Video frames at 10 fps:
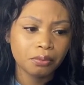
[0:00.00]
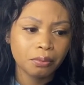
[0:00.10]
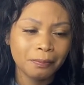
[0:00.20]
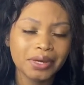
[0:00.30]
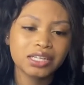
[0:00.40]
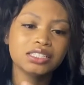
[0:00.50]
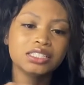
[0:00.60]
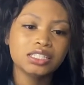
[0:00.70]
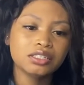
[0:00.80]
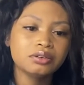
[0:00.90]
But it's
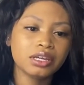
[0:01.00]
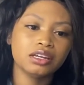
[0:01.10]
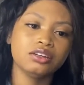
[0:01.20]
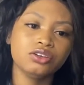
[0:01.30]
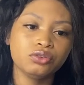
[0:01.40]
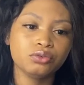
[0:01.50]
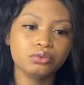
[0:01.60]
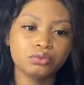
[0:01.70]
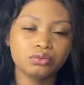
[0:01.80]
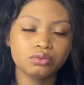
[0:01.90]
still in
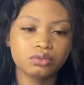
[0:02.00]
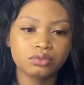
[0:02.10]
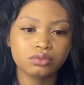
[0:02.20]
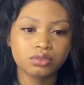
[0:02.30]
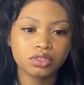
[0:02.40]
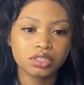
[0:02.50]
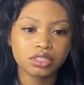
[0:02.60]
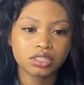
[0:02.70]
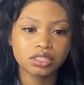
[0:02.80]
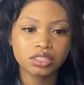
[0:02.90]
you
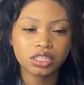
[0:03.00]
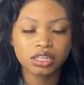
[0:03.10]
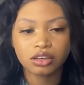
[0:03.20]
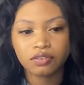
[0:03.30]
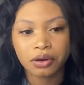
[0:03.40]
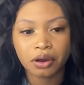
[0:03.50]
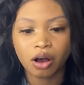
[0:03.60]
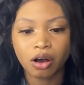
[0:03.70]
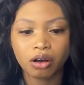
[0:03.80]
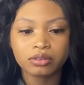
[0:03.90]
to give your
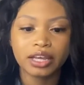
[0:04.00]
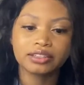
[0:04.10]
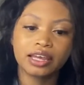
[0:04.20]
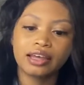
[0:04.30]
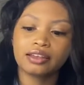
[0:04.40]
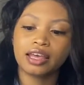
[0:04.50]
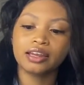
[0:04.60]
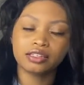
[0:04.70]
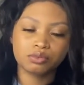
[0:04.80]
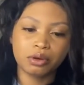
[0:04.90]
all. Like that
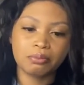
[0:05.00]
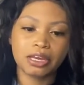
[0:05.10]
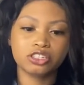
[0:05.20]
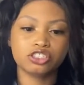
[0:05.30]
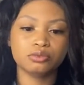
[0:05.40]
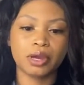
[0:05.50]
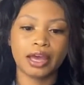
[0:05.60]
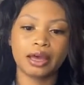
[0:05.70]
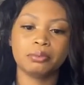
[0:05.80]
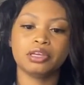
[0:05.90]
is what makes you
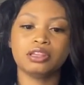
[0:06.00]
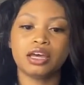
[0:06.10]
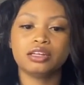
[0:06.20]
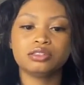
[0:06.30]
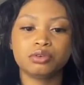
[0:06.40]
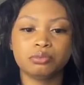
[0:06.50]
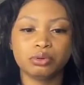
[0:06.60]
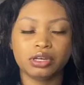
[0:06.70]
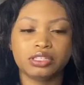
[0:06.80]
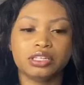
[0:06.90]
happy. That is what
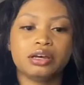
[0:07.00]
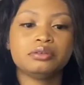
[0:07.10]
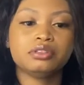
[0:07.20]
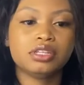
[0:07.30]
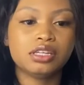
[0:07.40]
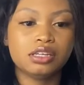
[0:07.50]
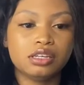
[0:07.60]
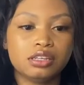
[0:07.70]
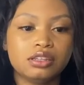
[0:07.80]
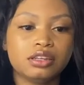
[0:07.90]
brings out
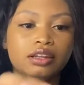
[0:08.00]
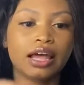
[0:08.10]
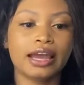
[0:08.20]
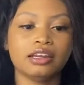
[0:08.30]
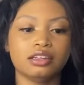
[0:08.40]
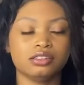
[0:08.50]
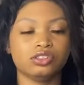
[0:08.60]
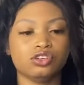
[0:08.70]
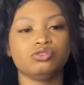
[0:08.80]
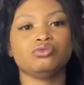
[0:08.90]
the light in
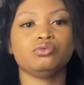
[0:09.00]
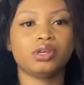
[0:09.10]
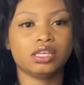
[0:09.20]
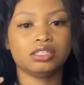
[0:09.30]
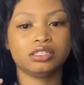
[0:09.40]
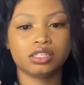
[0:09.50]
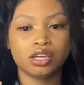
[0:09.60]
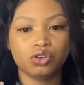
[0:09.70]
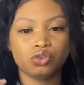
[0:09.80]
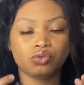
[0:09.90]
you, is
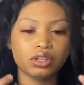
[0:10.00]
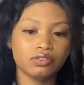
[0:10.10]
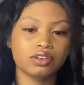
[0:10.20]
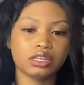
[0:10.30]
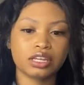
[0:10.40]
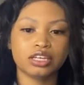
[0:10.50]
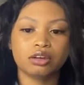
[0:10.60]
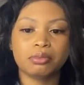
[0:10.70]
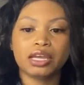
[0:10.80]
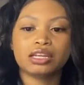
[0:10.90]
really feeling like
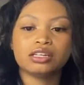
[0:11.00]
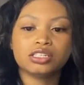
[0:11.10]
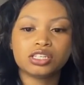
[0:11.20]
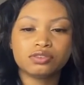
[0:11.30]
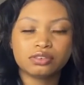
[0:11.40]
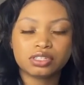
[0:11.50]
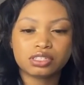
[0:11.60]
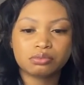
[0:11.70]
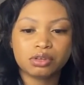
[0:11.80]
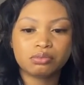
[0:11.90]
you're making a difference
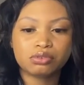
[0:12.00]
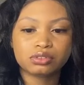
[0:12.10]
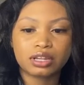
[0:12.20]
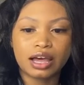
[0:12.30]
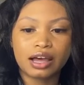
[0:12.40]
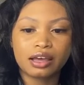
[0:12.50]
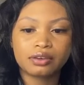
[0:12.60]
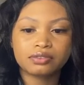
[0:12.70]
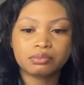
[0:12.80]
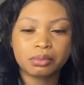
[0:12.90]
in people's
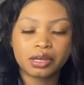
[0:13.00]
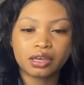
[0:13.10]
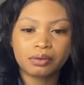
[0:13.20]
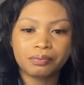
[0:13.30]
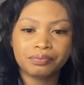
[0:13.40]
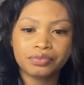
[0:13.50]
lives. But